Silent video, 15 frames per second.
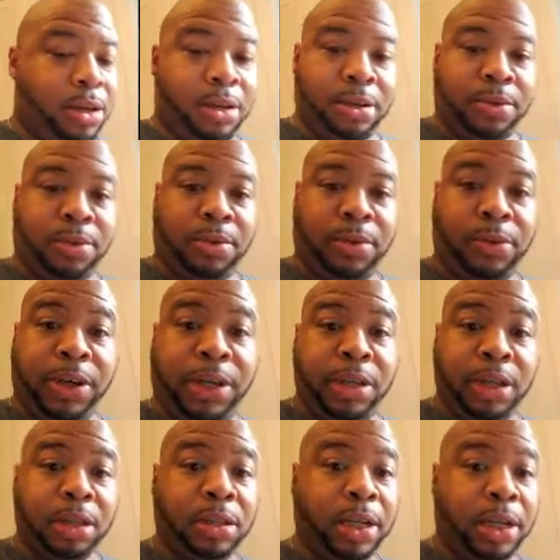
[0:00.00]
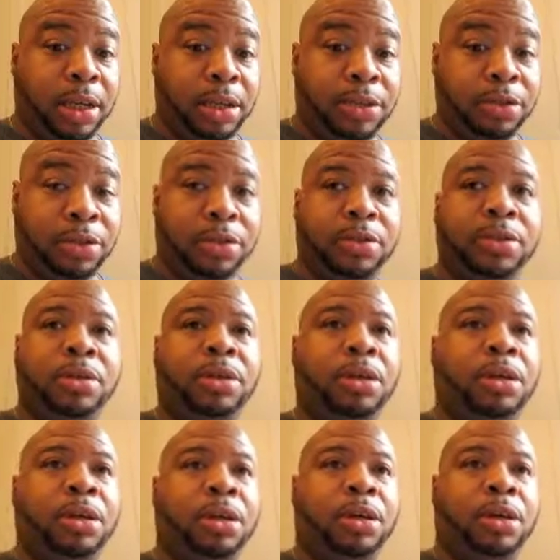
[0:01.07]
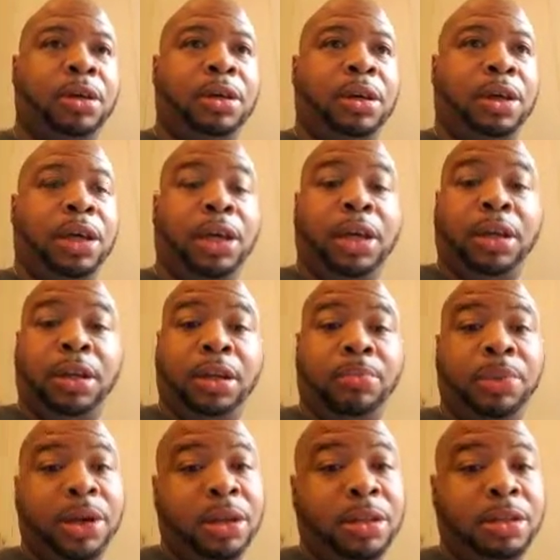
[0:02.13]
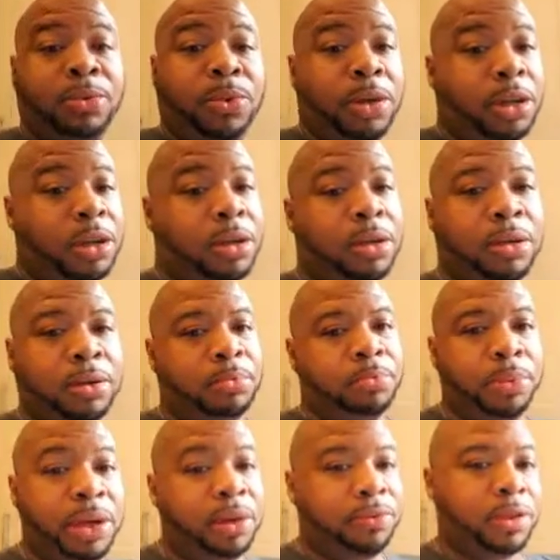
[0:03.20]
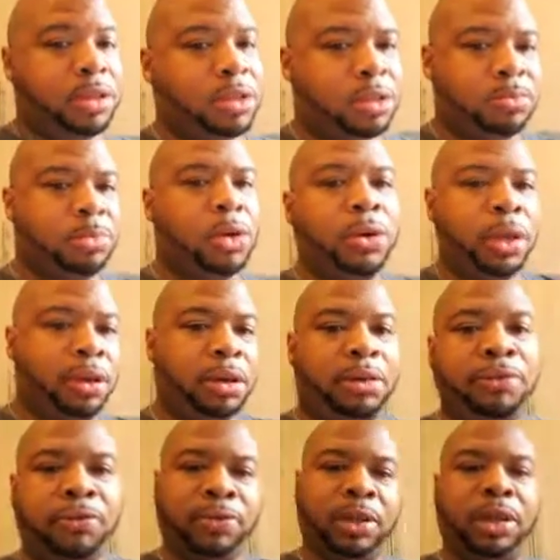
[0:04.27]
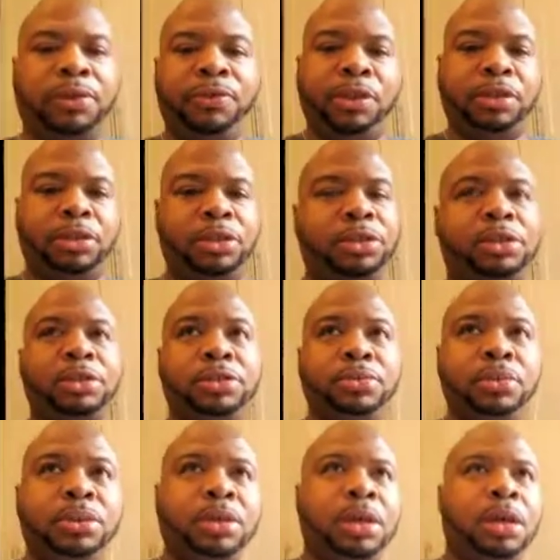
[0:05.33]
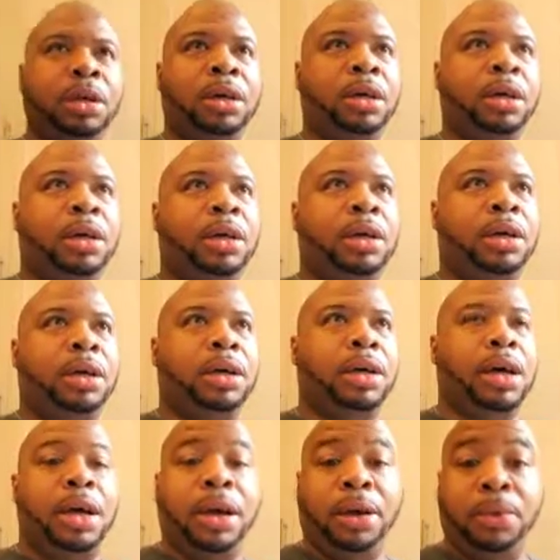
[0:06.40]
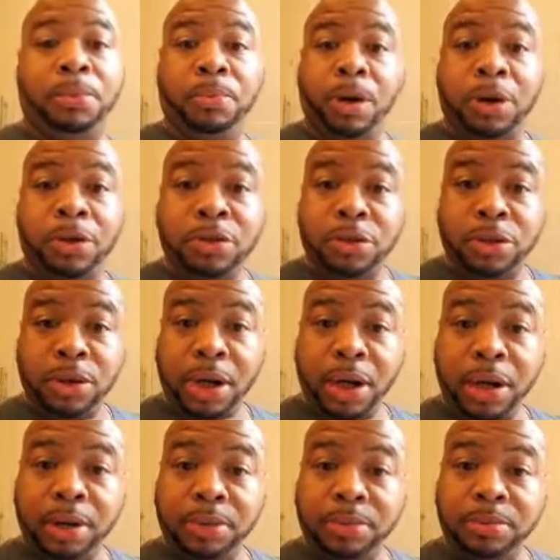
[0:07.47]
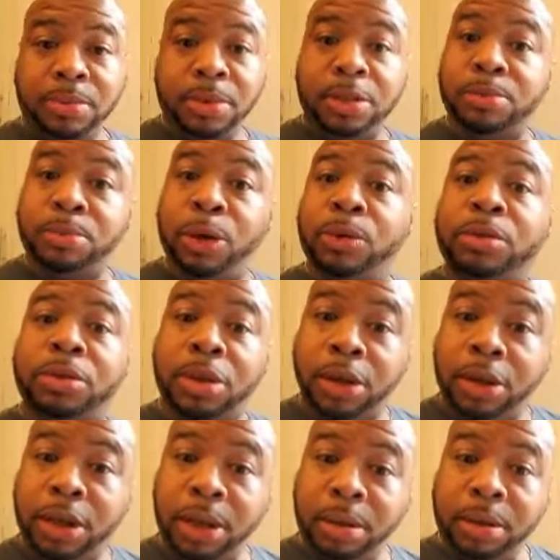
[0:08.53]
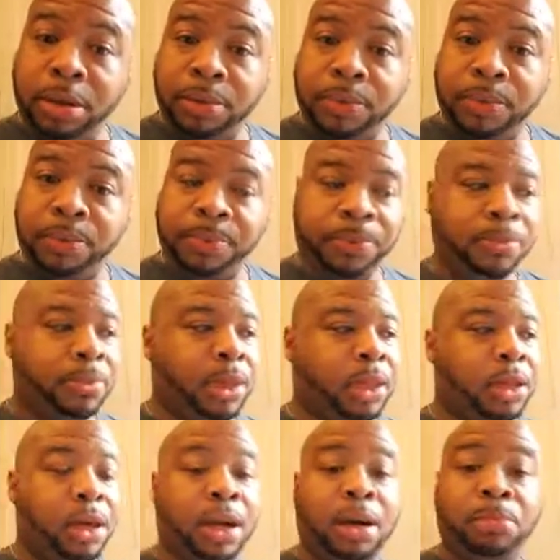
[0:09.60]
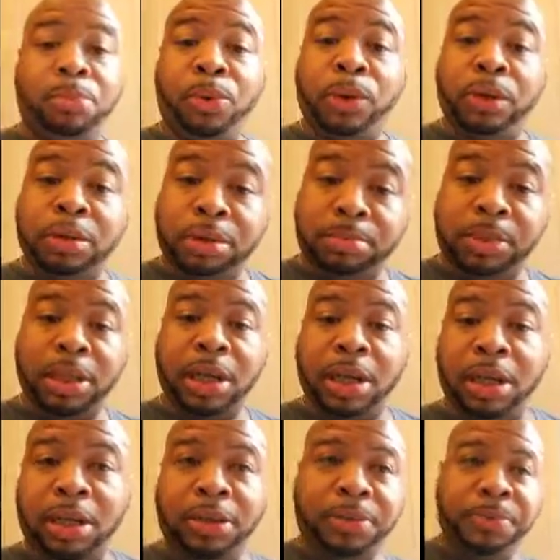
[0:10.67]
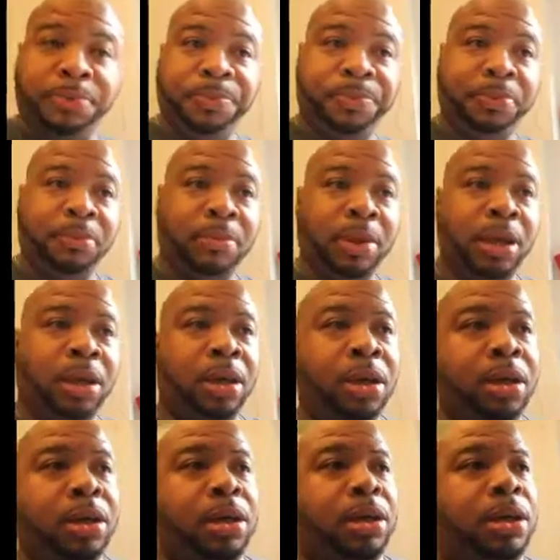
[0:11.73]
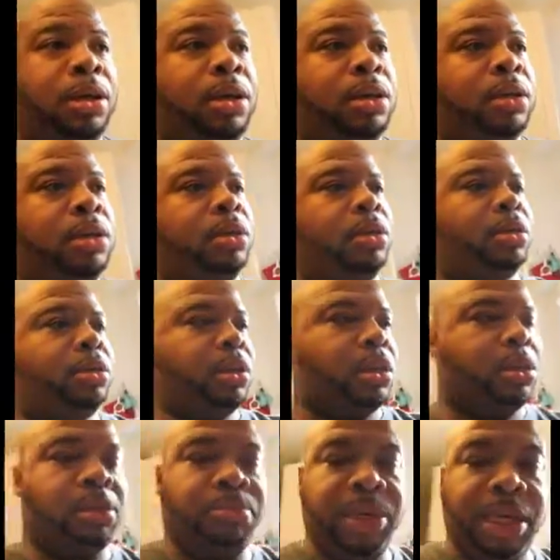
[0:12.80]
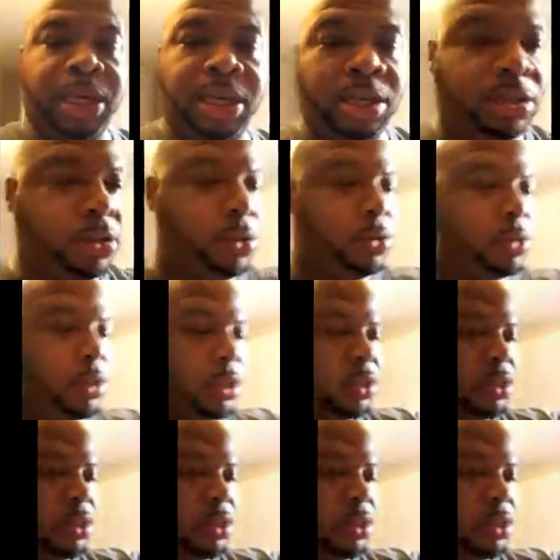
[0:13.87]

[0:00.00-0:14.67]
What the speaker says: 3 duck legs, and because I wanted a bit of a smokier flavor to this one, I also got smoked turkey, and I boiled them together and let the meat get loose. This is the